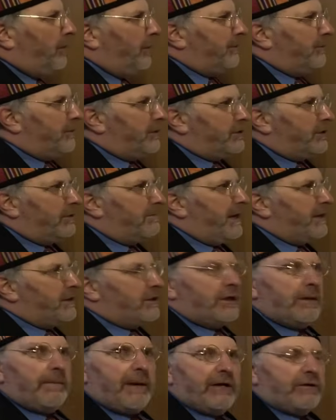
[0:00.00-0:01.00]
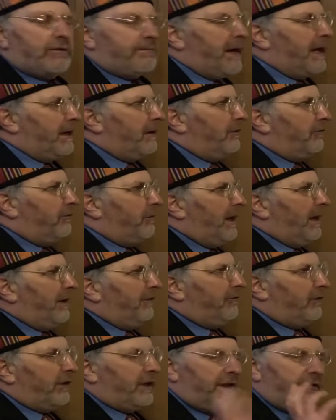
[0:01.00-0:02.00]
point we should mention about Spengler as well
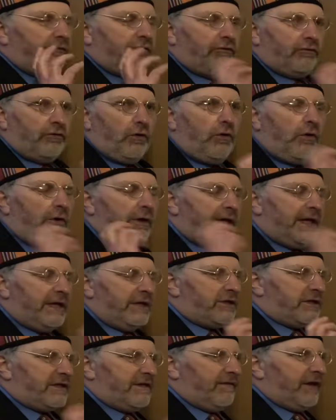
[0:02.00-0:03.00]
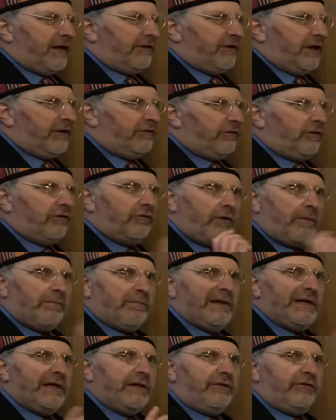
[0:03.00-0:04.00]
is that he saw each civilization as
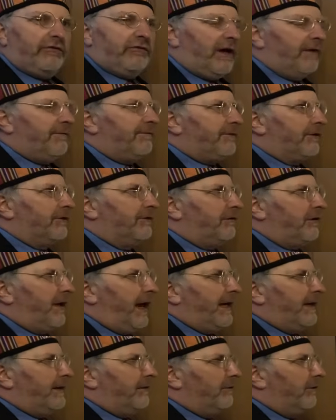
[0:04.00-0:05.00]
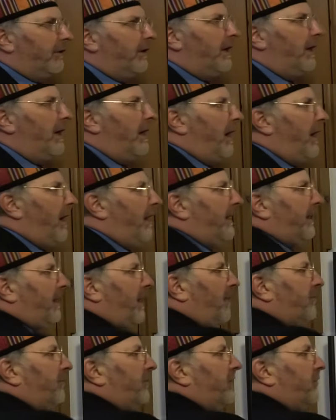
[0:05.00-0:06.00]
completely self-contained. It
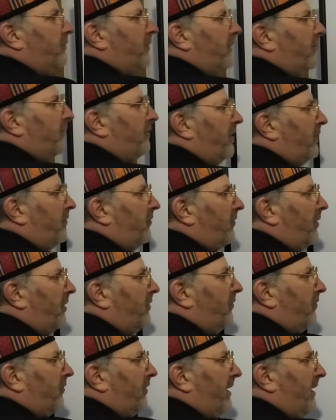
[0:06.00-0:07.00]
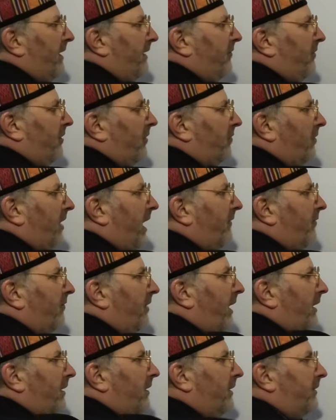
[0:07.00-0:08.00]
comes into existence, lives its life
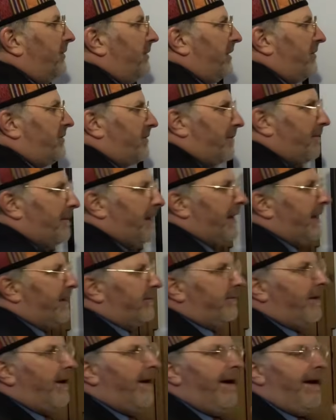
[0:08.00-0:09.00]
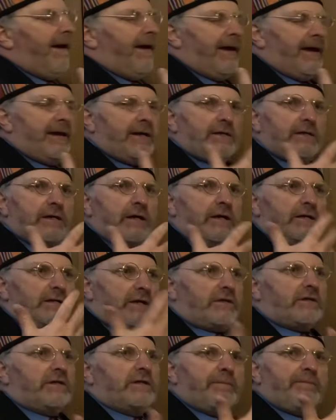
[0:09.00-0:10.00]
cycle and disappears. It
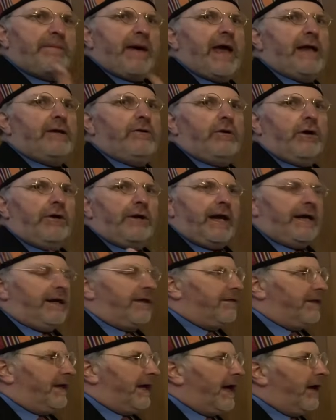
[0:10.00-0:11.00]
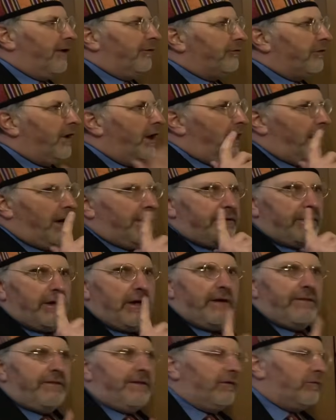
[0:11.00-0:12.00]
doesn't depend on anything else. And
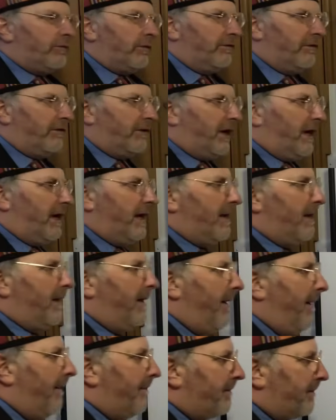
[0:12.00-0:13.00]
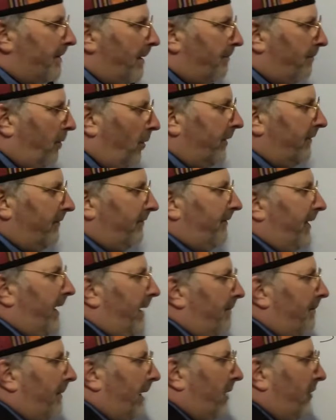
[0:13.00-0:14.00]
this was a key point for
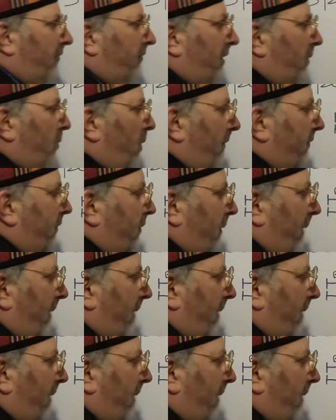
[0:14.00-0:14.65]
him, because he wanted